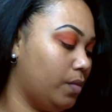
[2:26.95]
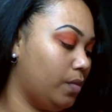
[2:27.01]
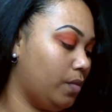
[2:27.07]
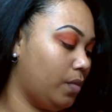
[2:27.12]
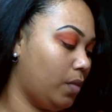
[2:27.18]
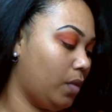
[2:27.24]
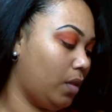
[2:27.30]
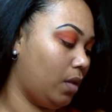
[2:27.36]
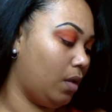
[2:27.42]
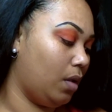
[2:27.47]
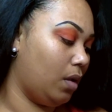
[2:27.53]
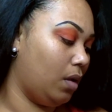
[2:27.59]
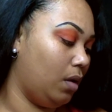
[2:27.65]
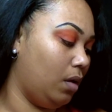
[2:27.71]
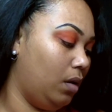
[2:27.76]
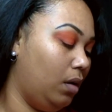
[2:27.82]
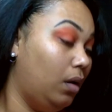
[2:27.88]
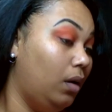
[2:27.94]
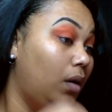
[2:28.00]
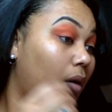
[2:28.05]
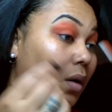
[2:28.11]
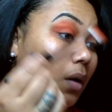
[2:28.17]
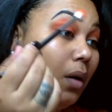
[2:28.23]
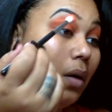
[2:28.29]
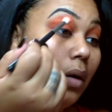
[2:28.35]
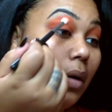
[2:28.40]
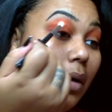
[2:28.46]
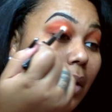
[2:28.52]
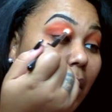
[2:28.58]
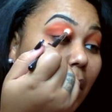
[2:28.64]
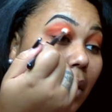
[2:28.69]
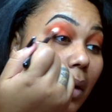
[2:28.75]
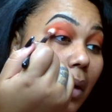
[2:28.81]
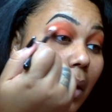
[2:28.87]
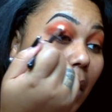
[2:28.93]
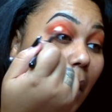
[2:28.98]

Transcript: and that little space, the